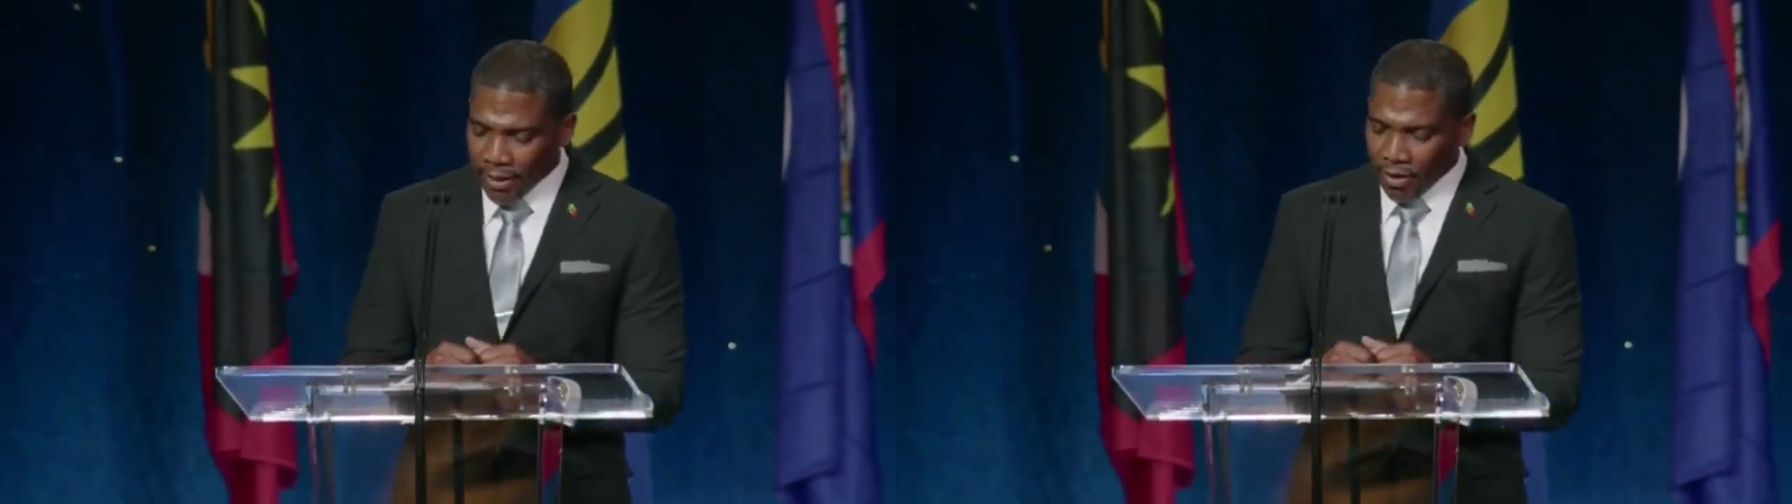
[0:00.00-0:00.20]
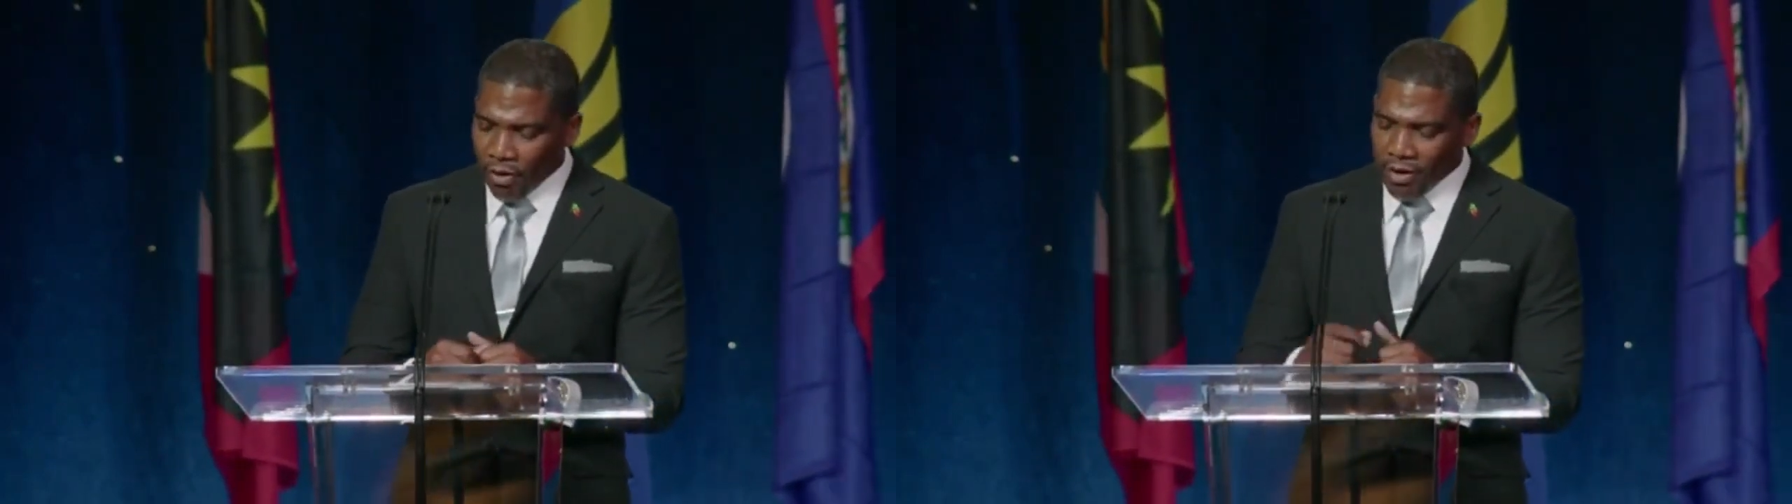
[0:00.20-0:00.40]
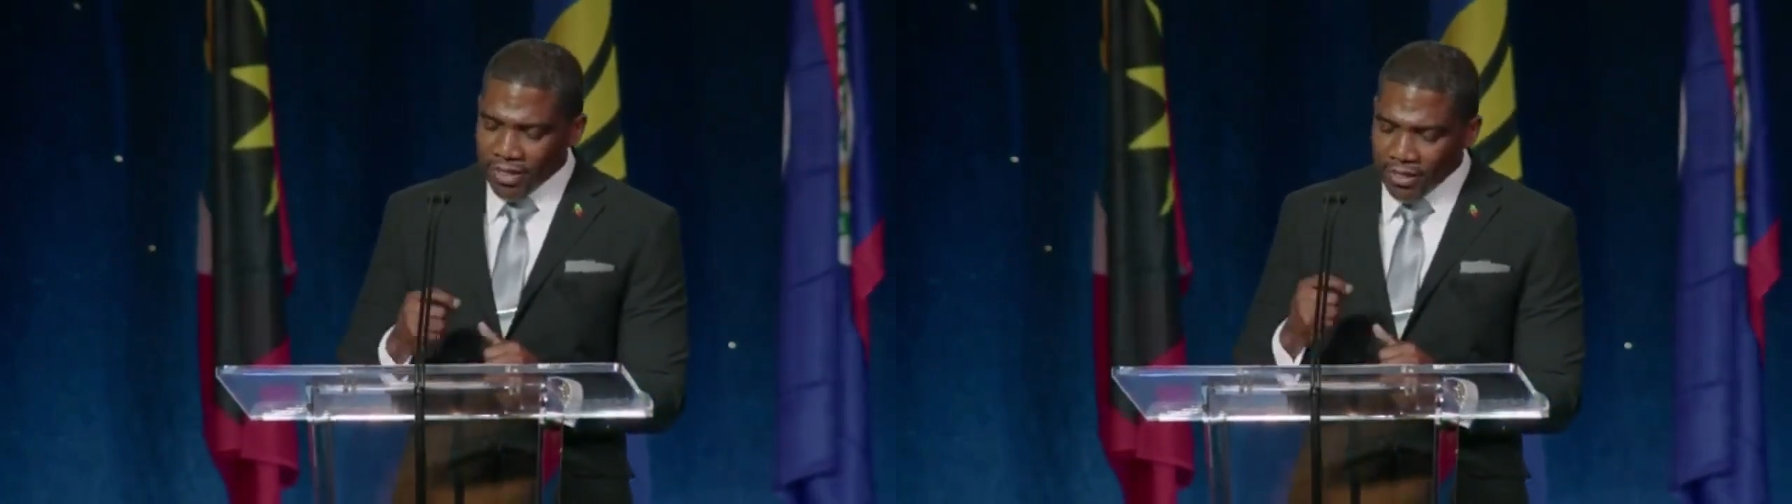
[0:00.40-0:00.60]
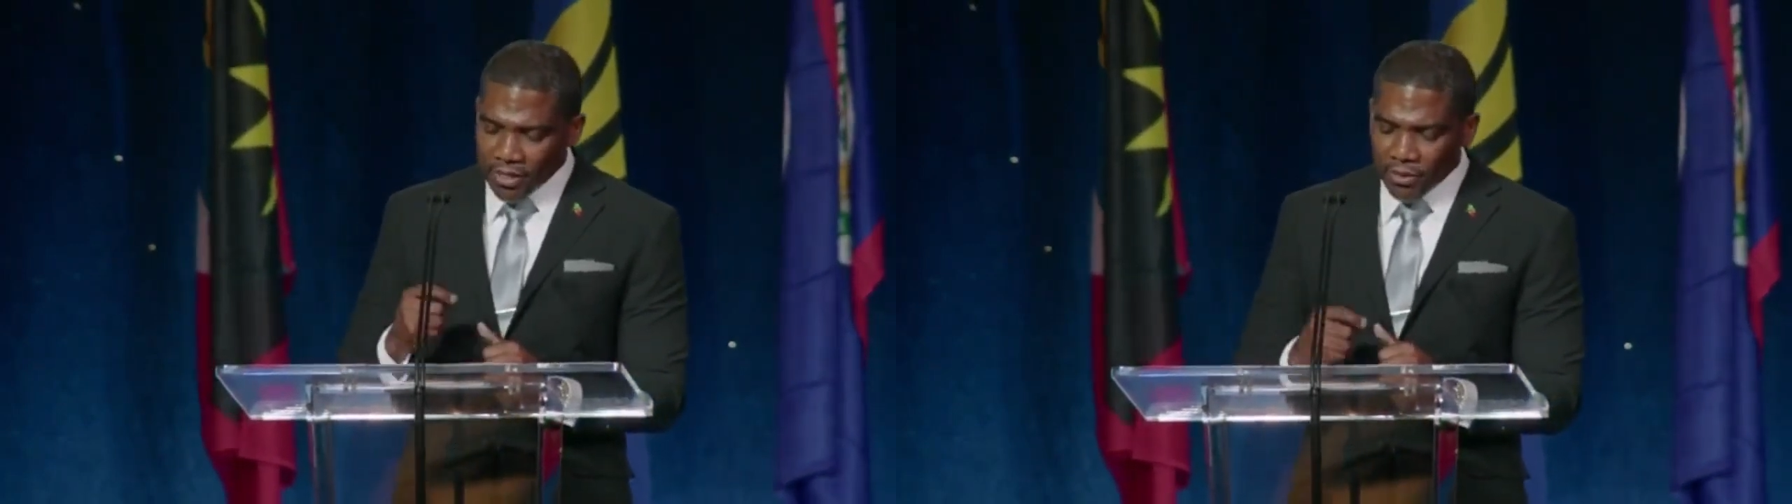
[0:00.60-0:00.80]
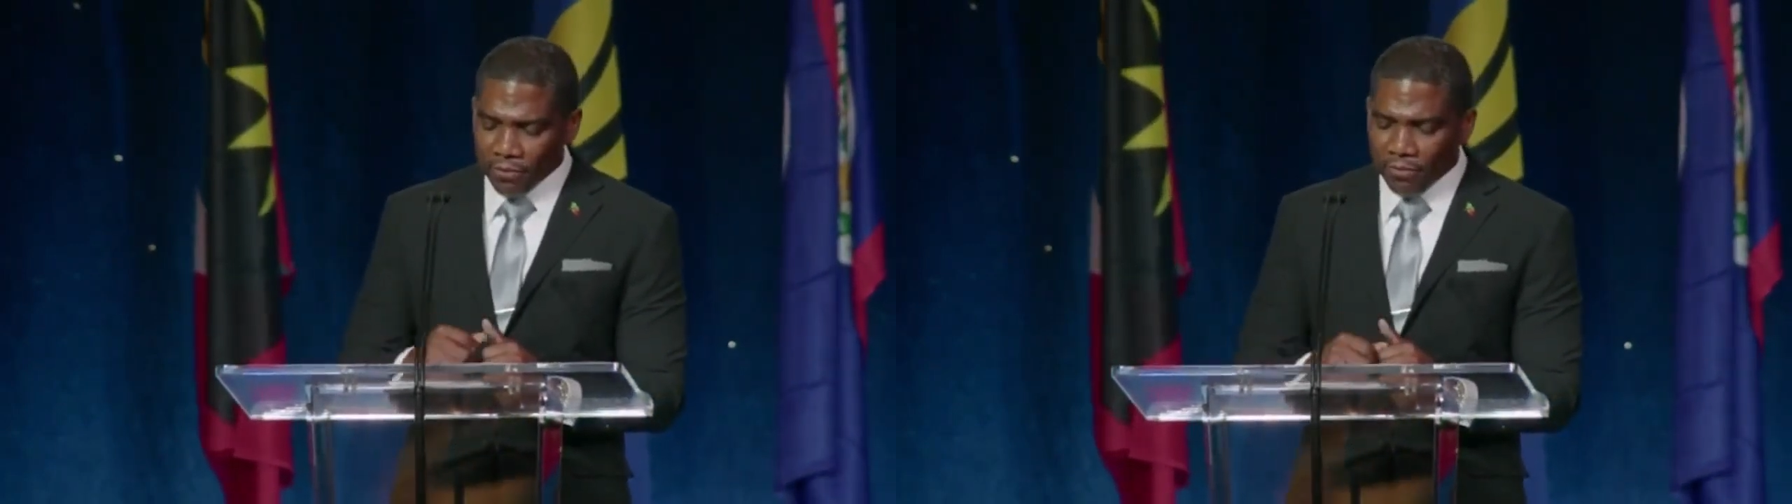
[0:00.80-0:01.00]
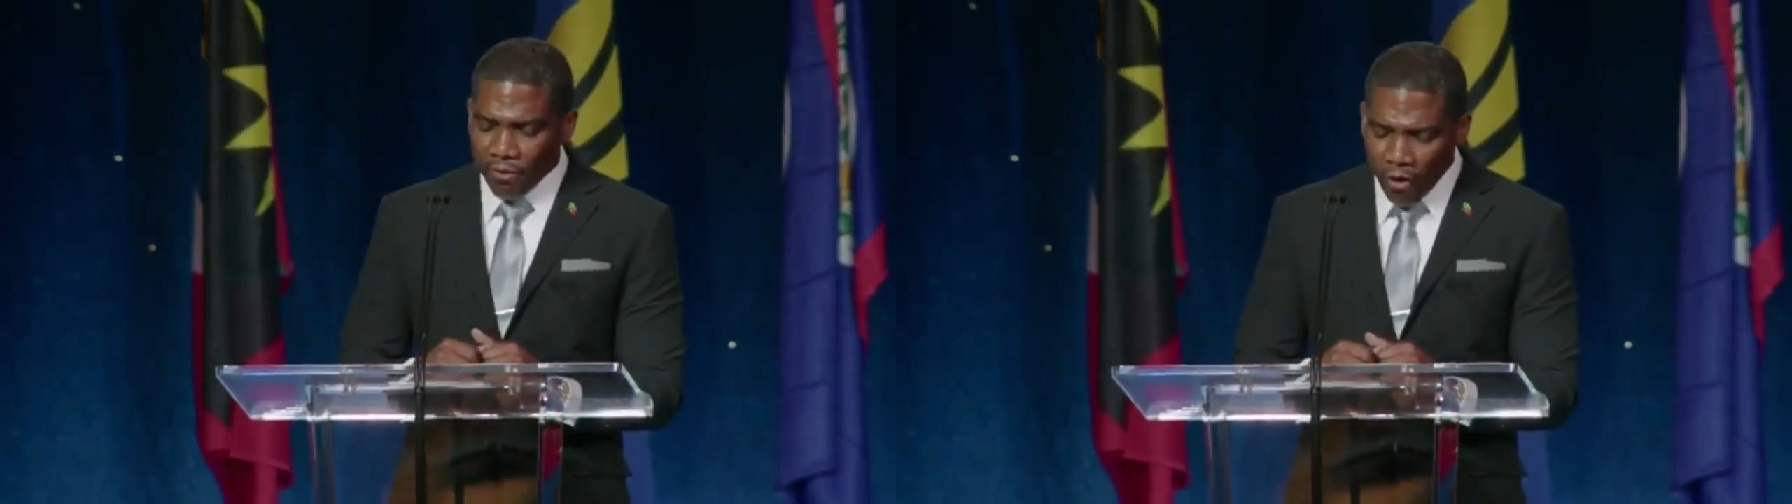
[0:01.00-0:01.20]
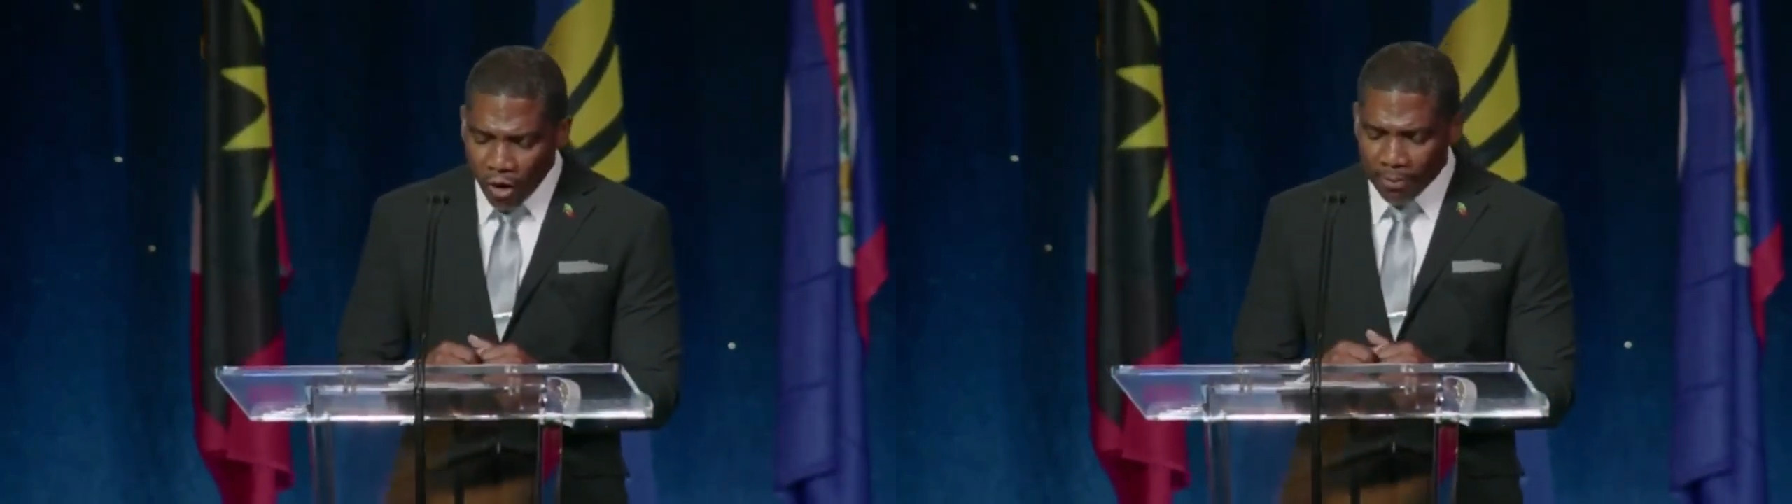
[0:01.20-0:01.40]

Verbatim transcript: causing us to fall